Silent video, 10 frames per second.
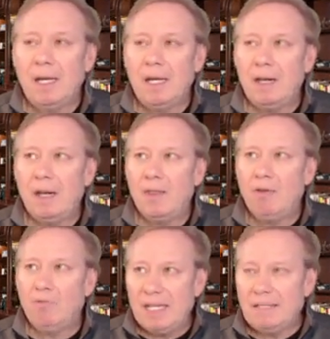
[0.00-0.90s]
And
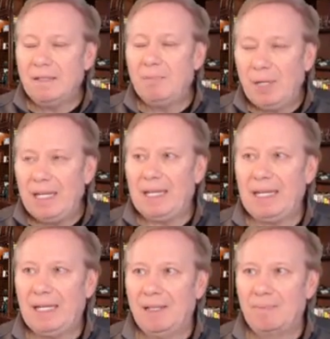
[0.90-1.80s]
the reason
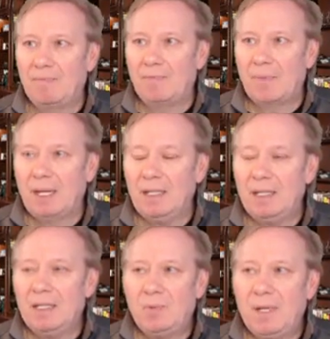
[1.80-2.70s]
being
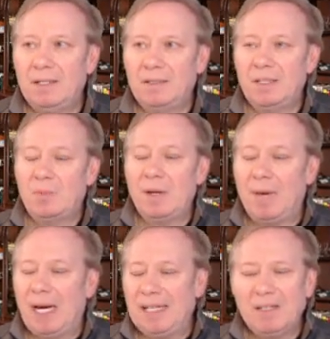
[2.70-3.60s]
is because it's been
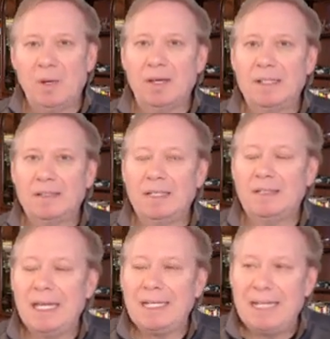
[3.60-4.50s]
my experience is
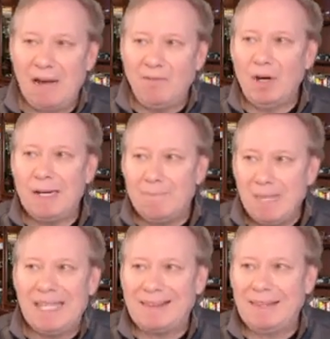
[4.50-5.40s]
they never
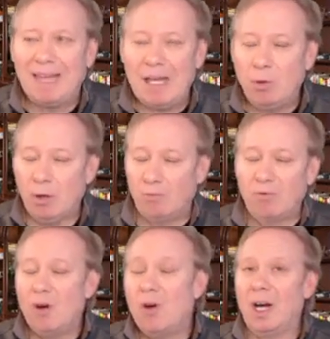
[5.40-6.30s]
admit that they were
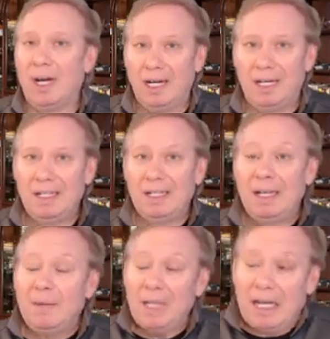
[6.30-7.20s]
wrong.
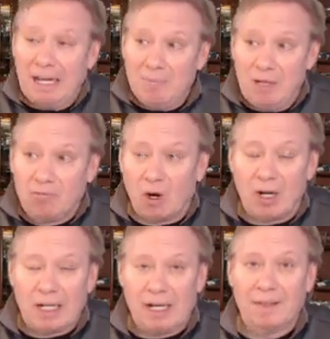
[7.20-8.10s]
I mean, I've been
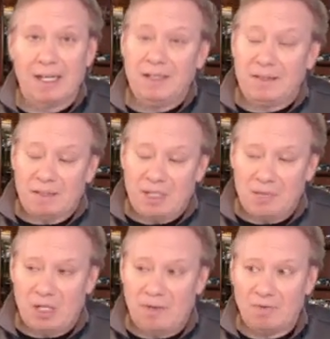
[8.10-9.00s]
wrong on things.
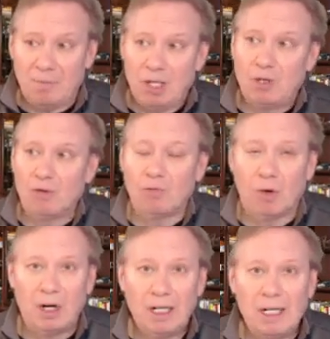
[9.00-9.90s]
Sometimes you have to admit you're
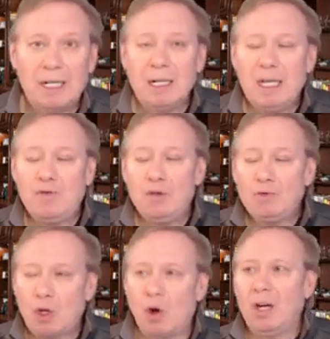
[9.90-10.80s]
wrong. If you
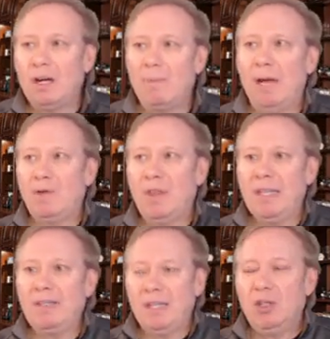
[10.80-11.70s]
talk about
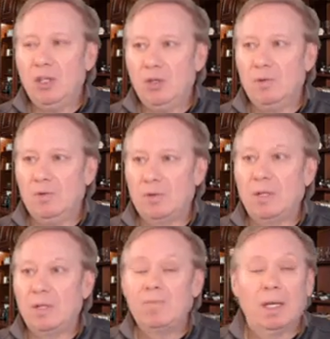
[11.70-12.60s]
things in the
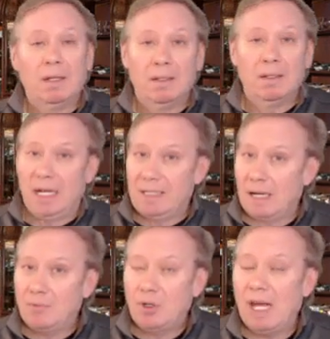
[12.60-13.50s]
news, many
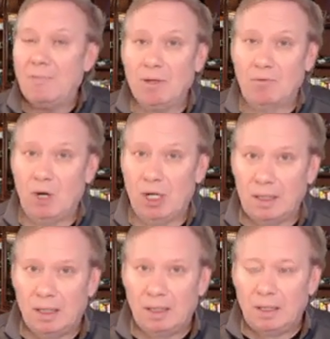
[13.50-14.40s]
times you can be
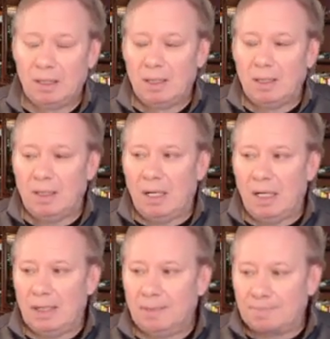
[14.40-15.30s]

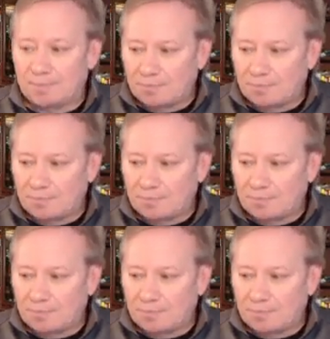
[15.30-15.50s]
wrong.